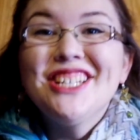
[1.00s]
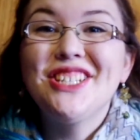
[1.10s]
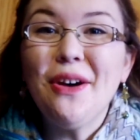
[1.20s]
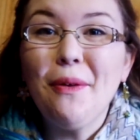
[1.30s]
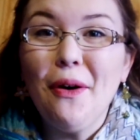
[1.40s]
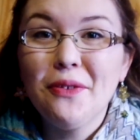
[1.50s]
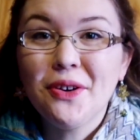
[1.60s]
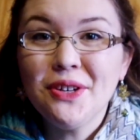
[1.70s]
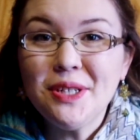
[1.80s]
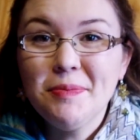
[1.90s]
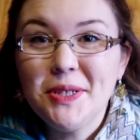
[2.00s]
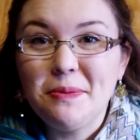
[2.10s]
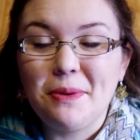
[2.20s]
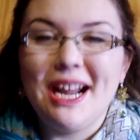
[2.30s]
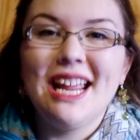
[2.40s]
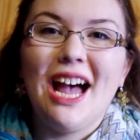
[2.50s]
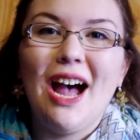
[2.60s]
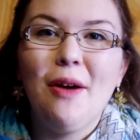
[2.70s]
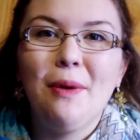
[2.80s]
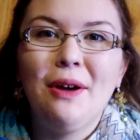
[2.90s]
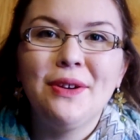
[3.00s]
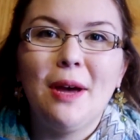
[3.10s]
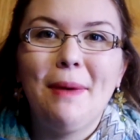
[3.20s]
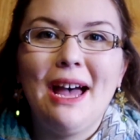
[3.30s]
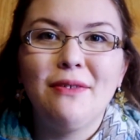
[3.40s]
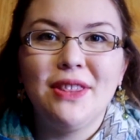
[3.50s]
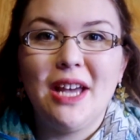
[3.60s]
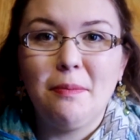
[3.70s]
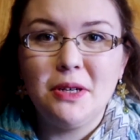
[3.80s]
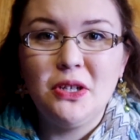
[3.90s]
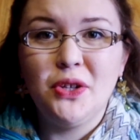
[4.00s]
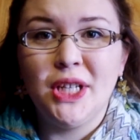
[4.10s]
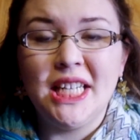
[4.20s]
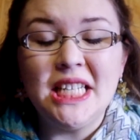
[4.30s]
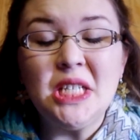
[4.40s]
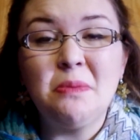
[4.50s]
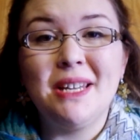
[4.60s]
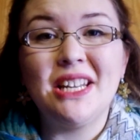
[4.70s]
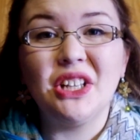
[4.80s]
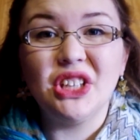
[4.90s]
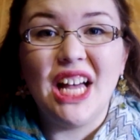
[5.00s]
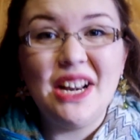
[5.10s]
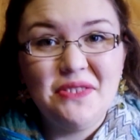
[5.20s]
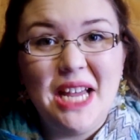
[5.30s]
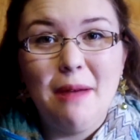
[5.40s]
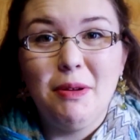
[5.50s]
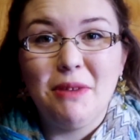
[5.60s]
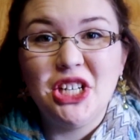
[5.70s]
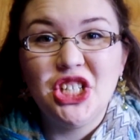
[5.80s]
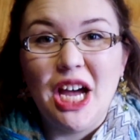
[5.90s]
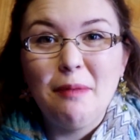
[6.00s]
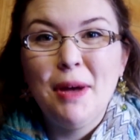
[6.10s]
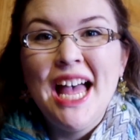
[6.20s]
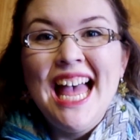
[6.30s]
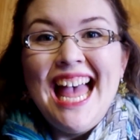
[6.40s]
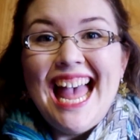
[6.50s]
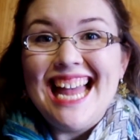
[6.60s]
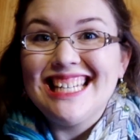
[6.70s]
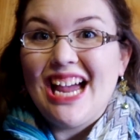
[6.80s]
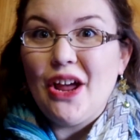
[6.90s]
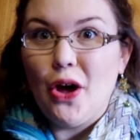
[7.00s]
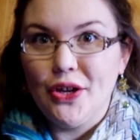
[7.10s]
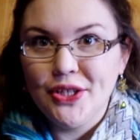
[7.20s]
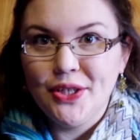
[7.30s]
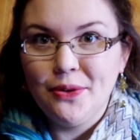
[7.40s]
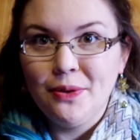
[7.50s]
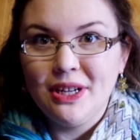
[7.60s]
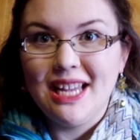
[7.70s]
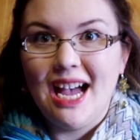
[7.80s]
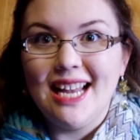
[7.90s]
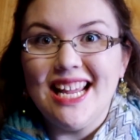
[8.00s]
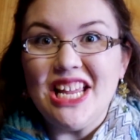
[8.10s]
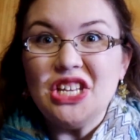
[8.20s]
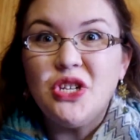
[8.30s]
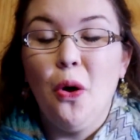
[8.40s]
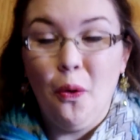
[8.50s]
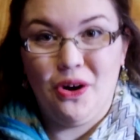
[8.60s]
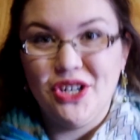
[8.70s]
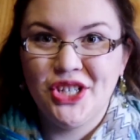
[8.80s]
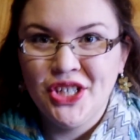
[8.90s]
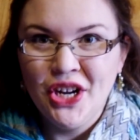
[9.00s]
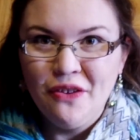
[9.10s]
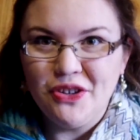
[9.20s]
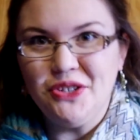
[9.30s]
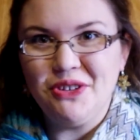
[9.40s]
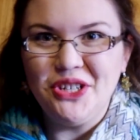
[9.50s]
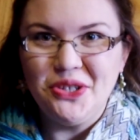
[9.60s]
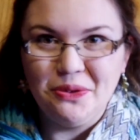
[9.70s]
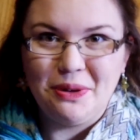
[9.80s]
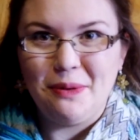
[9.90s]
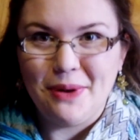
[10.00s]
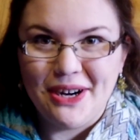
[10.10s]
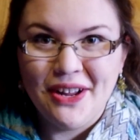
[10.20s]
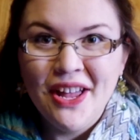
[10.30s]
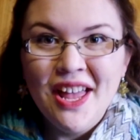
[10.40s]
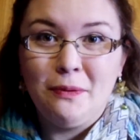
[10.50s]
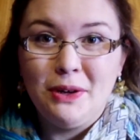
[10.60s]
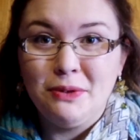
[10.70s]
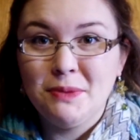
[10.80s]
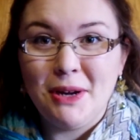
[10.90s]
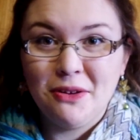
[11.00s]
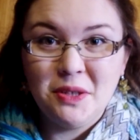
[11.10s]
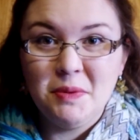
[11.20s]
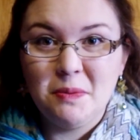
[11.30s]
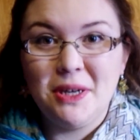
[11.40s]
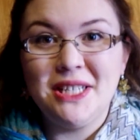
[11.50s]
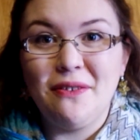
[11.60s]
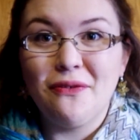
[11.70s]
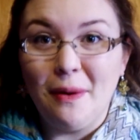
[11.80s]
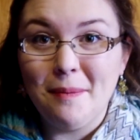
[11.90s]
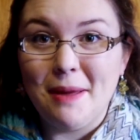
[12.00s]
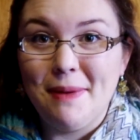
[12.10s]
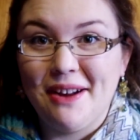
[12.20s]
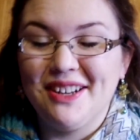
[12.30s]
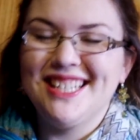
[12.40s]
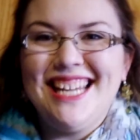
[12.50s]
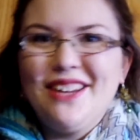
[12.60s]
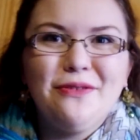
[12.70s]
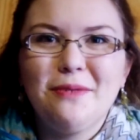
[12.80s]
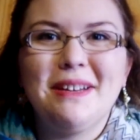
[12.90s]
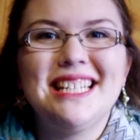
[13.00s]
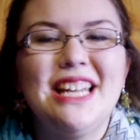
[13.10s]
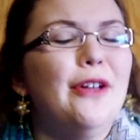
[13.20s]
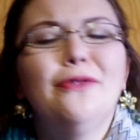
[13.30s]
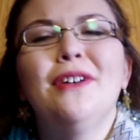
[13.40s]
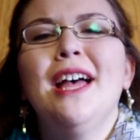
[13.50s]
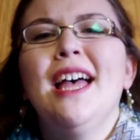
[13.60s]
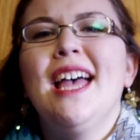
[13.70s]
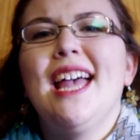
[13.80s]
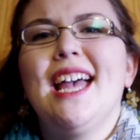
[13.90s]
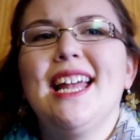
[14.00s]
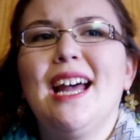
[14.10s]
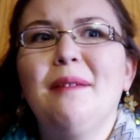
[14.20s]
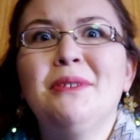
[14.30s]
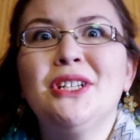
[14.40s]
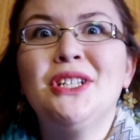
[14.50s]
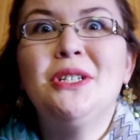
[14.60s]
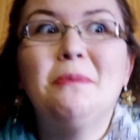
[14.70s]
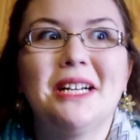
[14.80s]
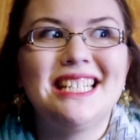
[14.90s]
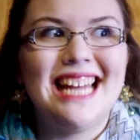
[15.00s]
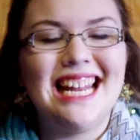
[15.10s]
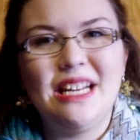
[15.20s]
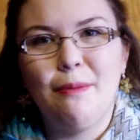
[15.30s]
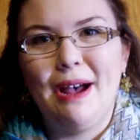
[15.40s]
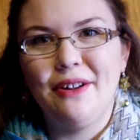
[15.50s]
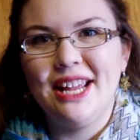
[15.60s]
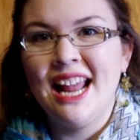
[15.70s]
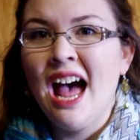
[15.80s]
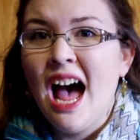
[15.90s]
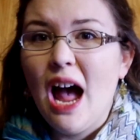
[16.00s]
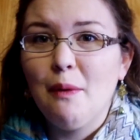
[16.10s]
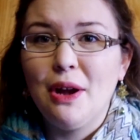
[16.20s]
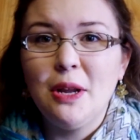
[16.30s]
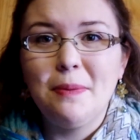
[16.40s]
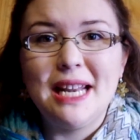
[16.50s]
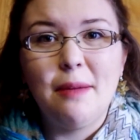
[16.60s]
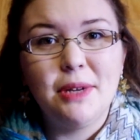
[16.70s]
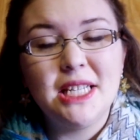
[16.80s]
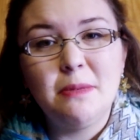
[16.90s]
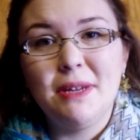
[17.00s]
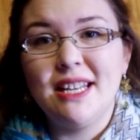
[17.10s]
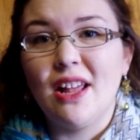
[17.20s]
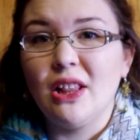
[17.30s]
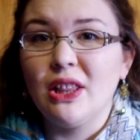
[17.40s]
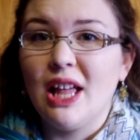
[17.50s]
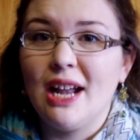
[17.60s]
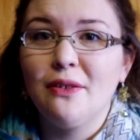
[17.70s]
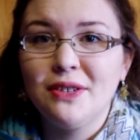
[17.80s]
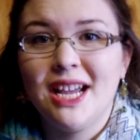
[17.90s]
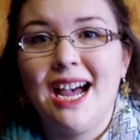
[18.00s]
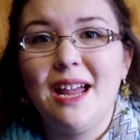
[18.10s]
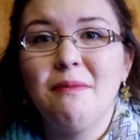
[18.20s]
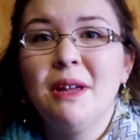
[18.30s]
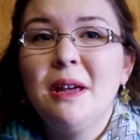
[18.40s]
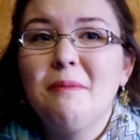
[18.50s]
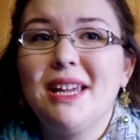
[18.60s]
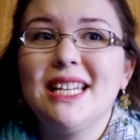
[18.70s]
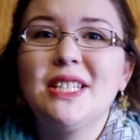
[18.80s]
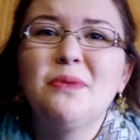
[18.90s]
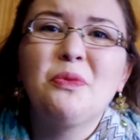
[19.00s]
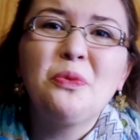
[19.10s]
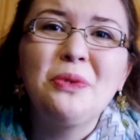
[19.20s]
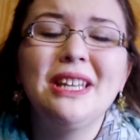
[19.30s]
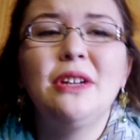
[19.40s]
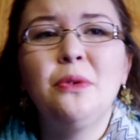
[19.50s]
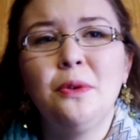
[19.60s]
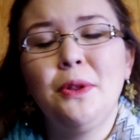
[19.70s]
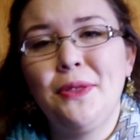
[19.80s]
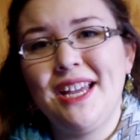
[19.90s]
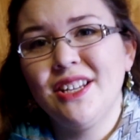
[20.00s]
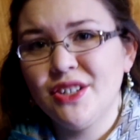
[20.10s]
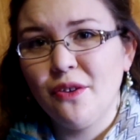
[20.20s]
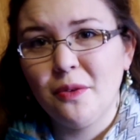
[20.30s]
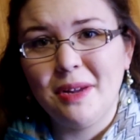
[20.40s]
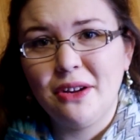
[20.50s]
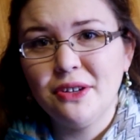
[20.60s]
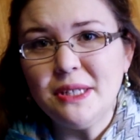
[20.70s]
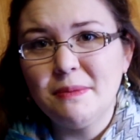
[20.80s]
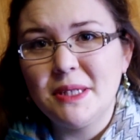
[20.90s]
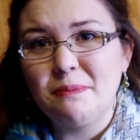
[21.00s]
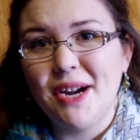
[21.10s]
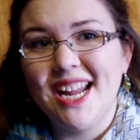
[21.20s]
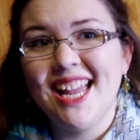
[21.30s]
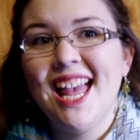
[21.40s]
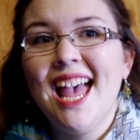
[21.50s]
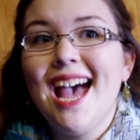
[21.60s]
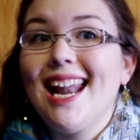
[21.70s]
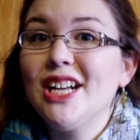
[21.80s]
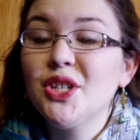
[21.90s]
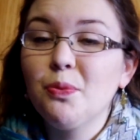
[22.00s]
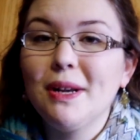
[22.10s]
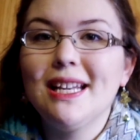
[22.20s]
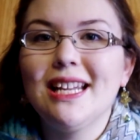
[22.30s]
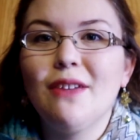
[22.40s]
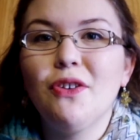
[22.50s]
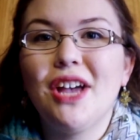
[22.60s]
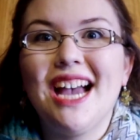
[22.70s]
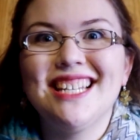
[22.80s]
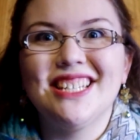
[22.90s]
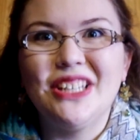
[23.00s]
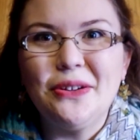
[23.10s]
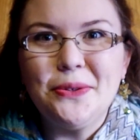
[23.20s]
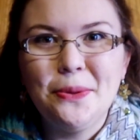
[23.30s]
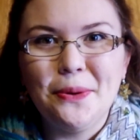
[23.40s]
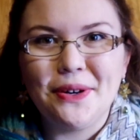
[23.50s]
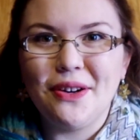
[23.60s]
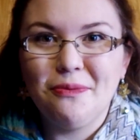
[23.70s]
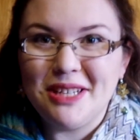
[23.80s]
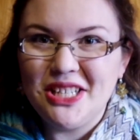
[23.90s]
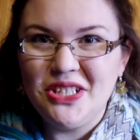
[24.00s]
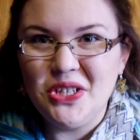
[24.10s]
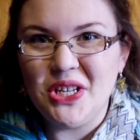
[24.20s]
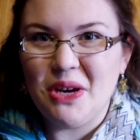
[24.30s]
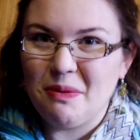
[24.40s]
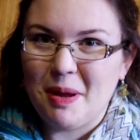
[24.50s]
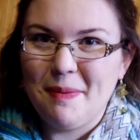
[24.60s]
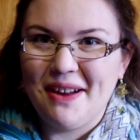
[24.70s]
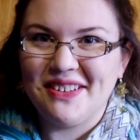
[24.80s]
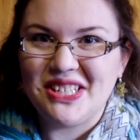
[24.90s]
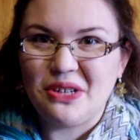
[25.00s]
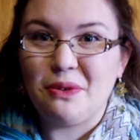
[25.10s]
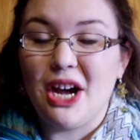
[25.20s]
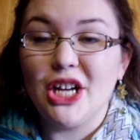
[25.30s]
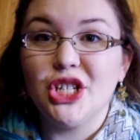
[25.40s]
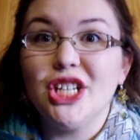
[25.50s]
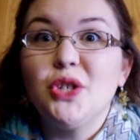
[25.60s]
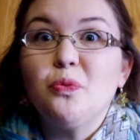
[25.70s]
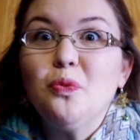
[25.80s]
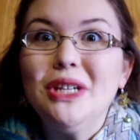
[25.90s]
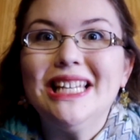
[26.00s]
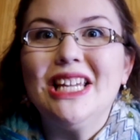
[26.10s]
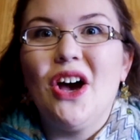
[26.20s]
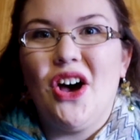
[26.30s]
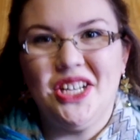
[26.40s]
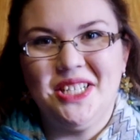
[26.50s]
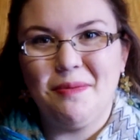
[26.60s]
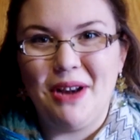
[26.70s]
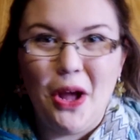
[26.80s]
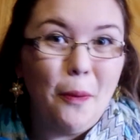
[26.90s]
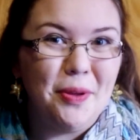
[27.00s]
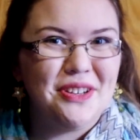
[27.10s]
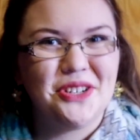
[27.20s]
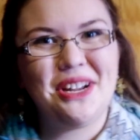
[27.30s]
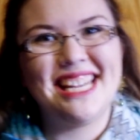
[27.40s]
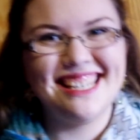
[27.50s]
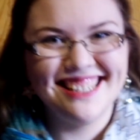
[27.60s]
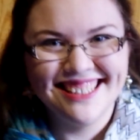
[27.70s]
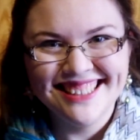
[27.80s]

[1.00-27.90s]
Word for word: So over Christmas break, I wound up having the opportunity to spend a lot of time in my shop and I also got a torch for doing jewelry work. It was my Christmas present from my parents and from myself and I'm just super excited about it. I wound up being able to spend a lot of time making some really cool things over my Christmas break and I just wanted to give you guys a little tour of my studio in my parents' garage. It's really awesome and I hope you enjoy it.